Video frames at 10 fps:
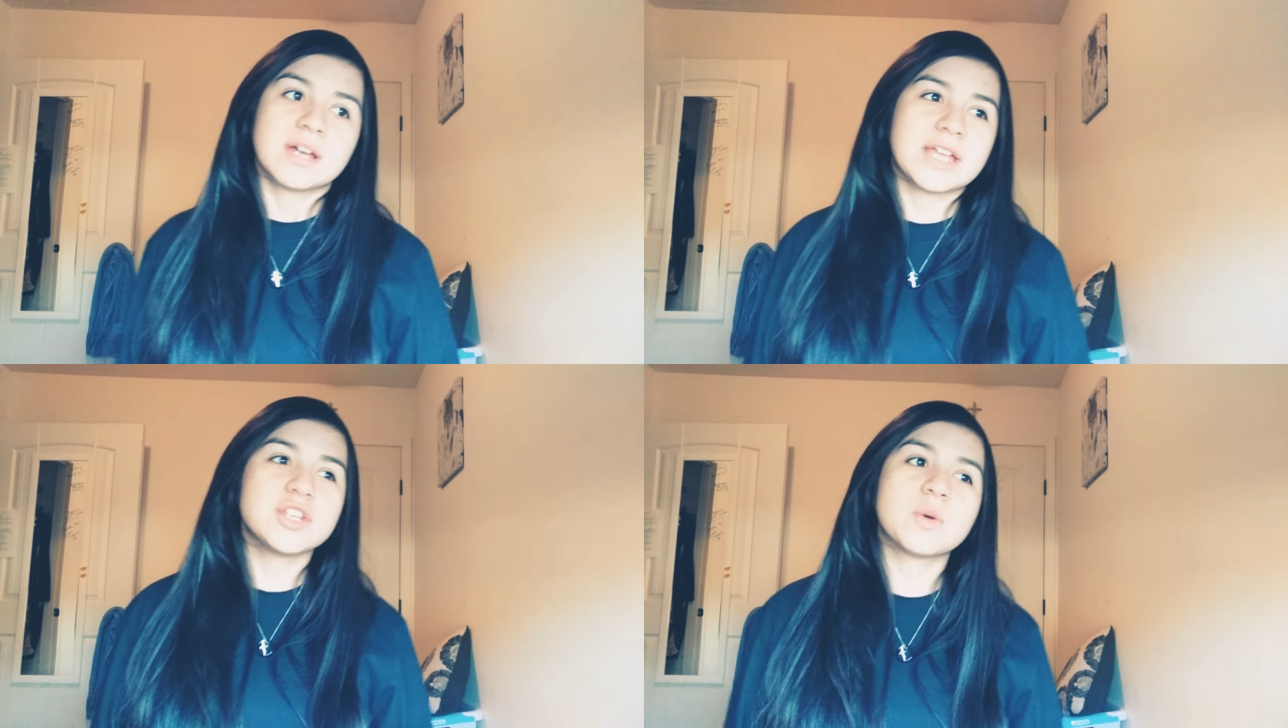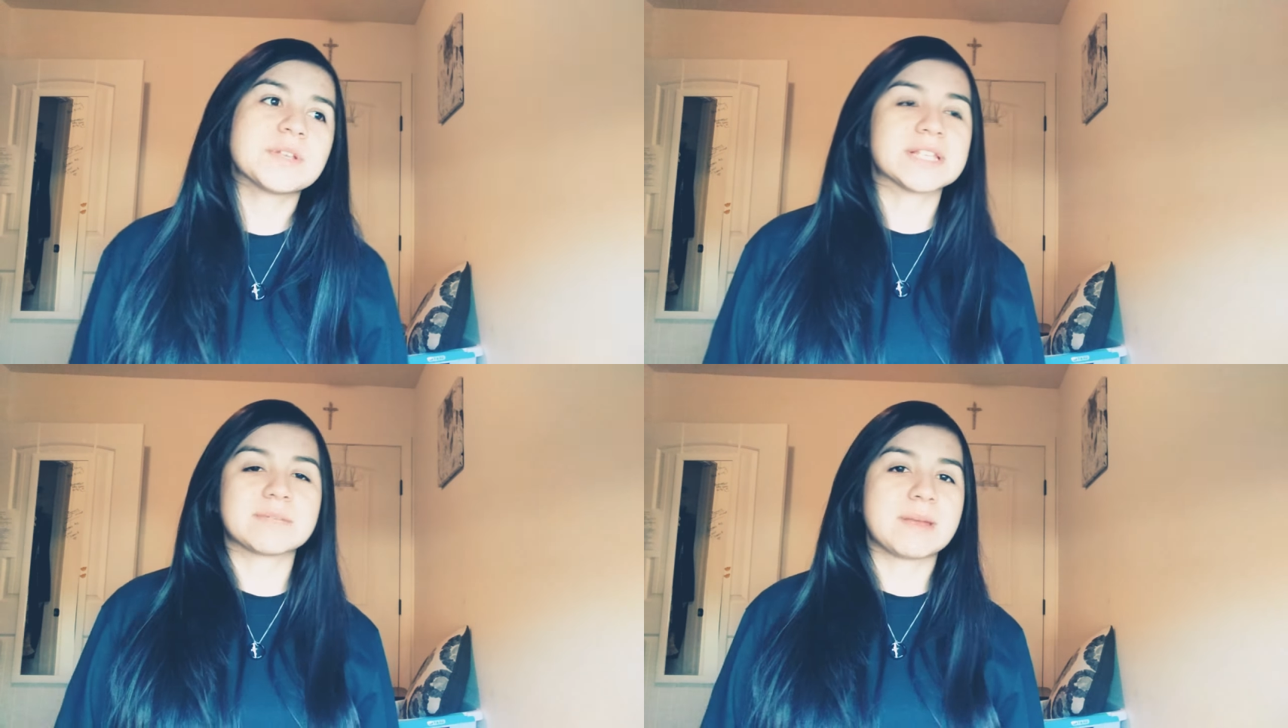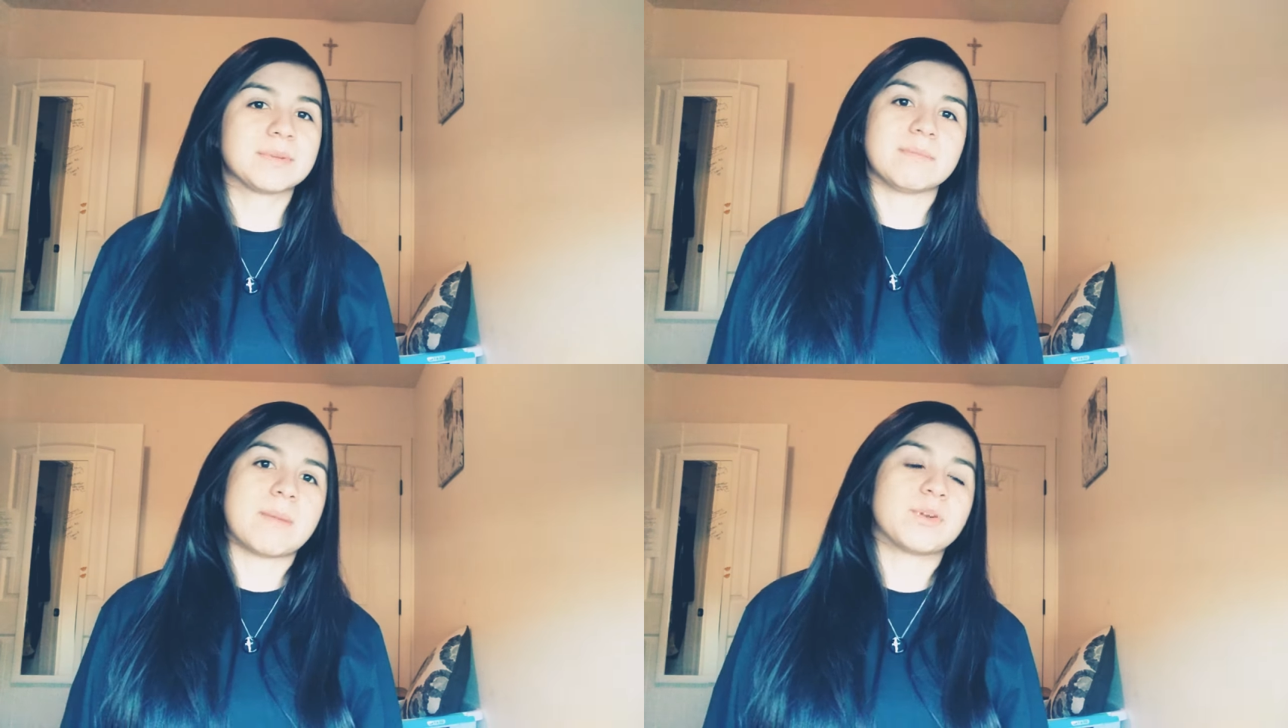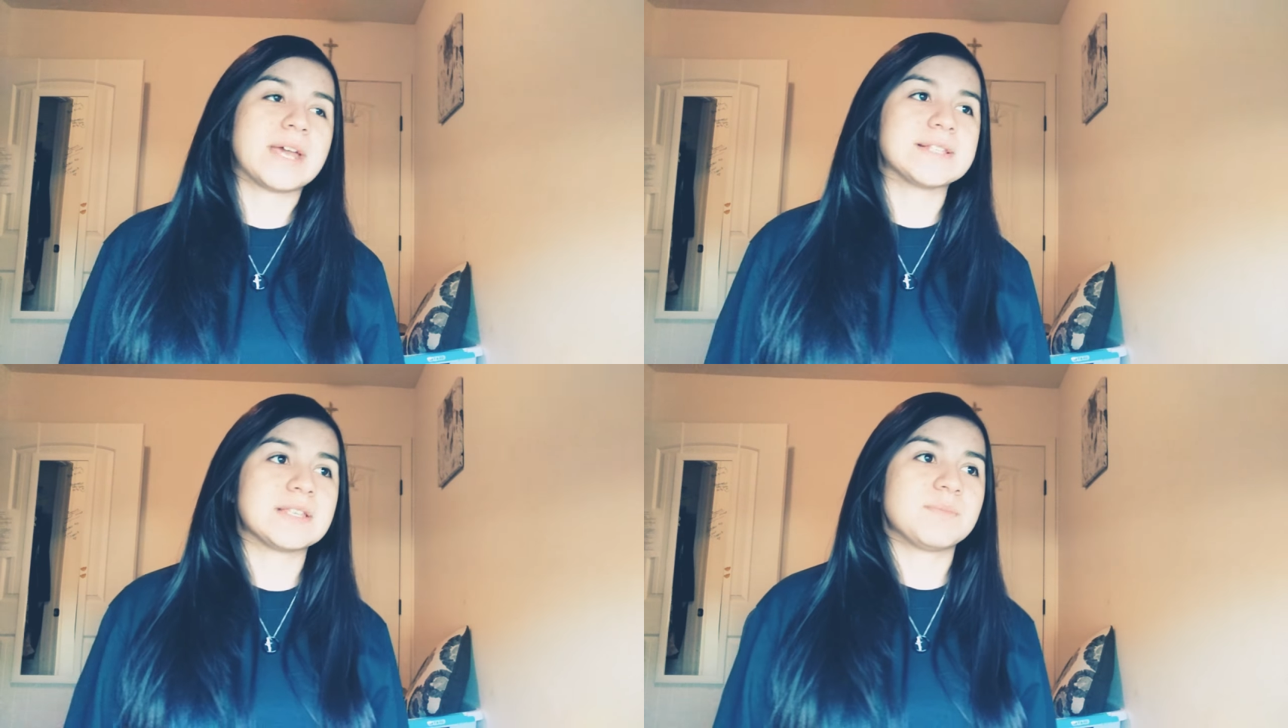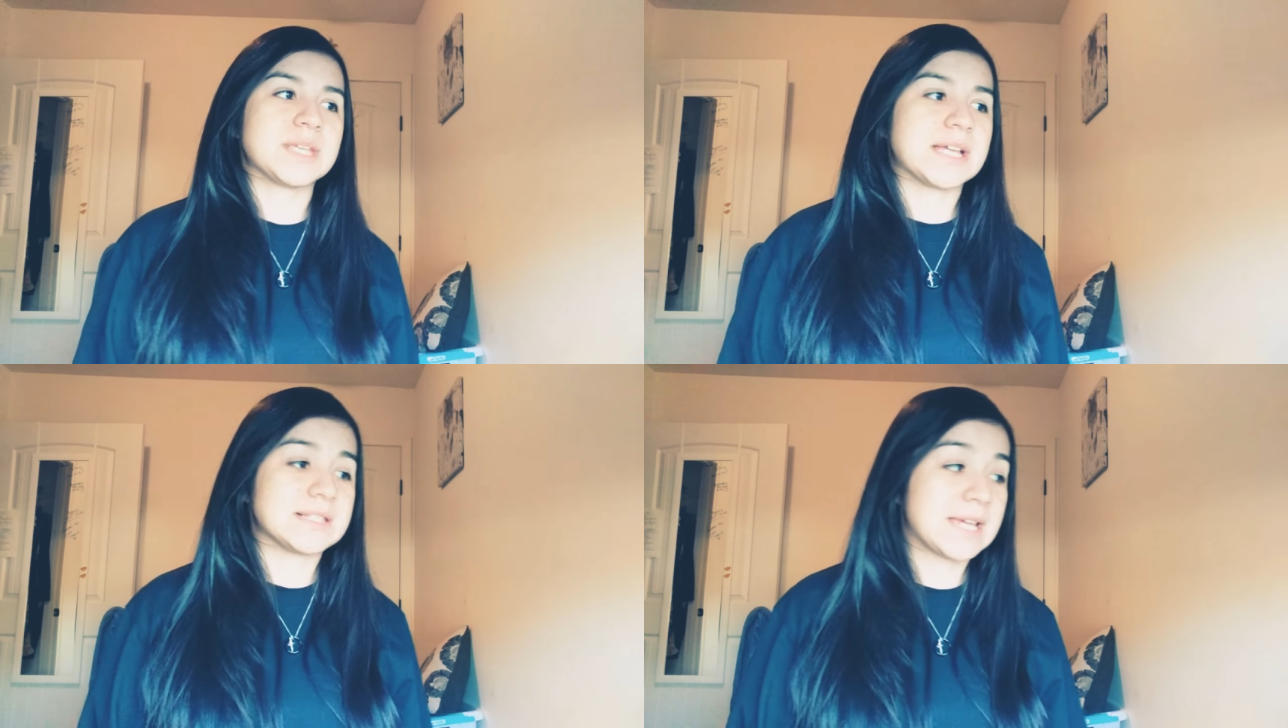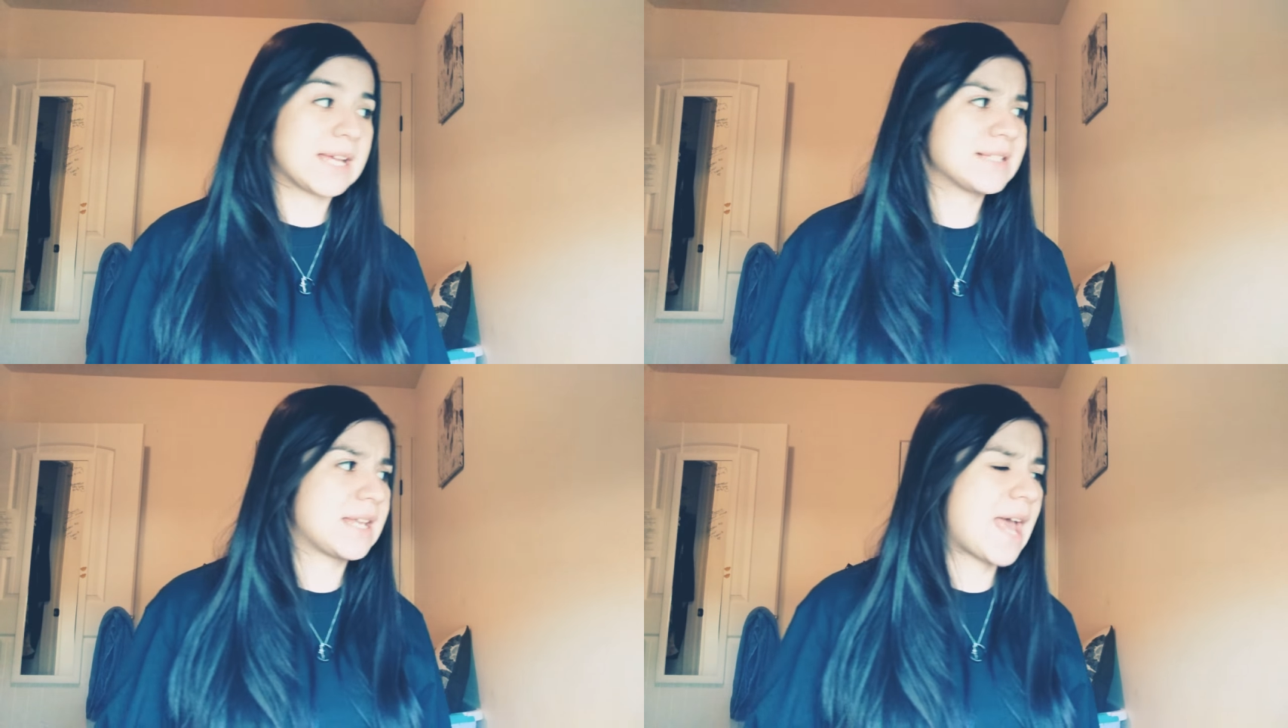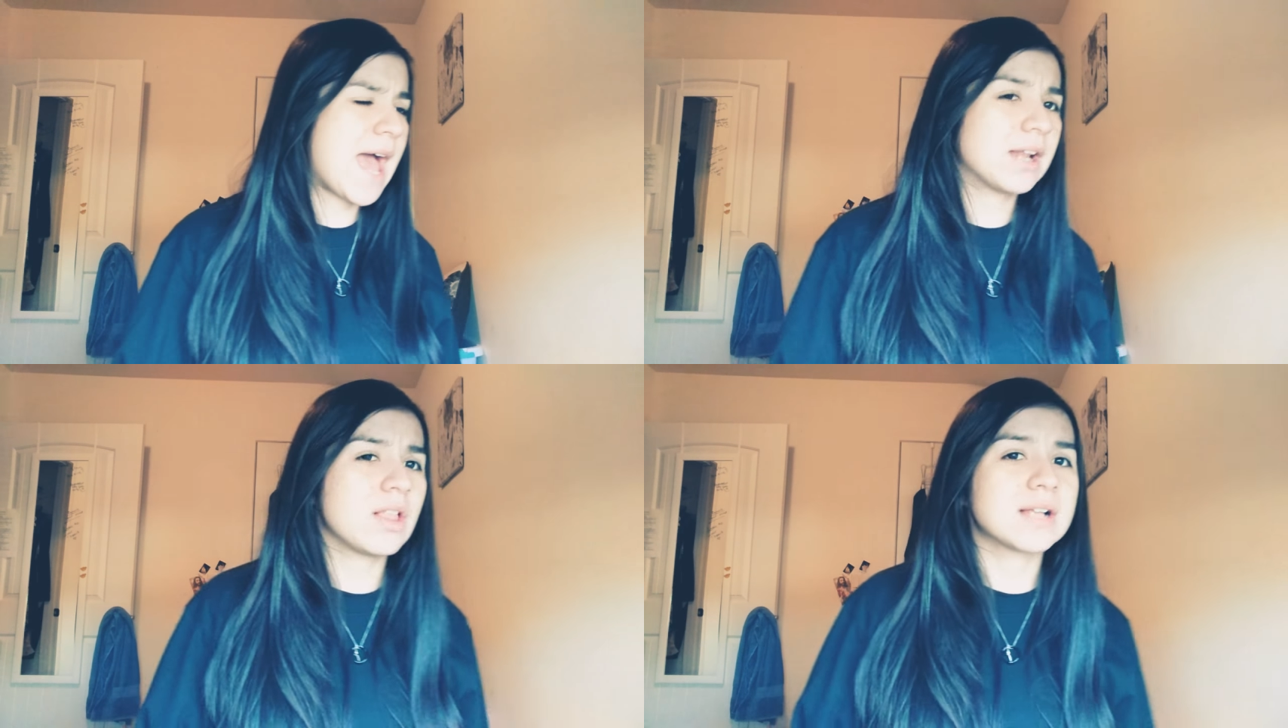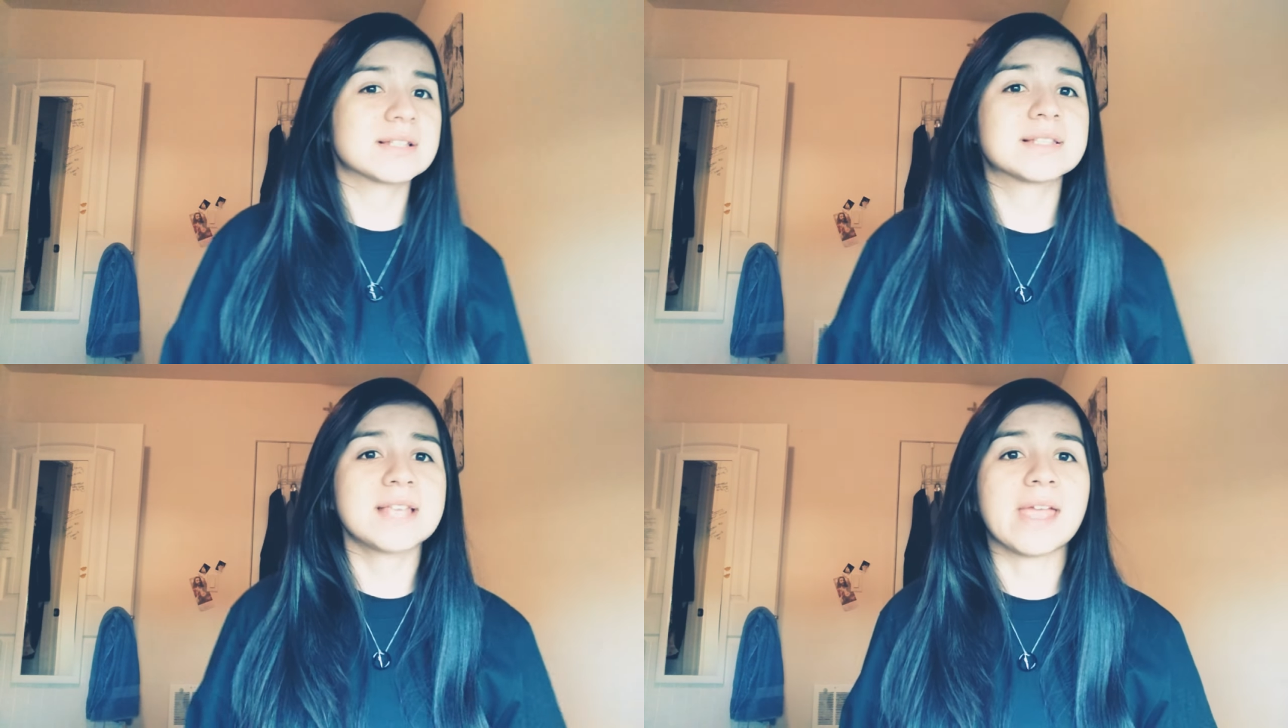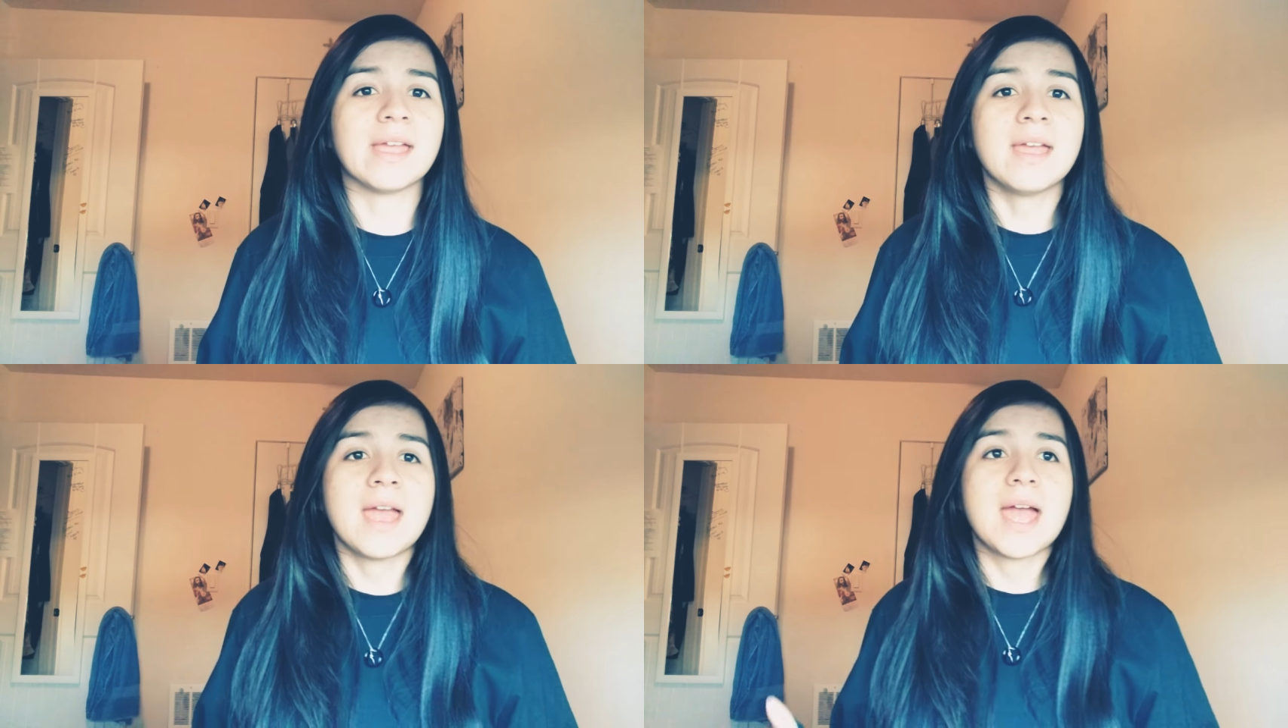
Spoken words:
I knew I wasn't going to be able to memorize it because, like I said, I had a lot to say.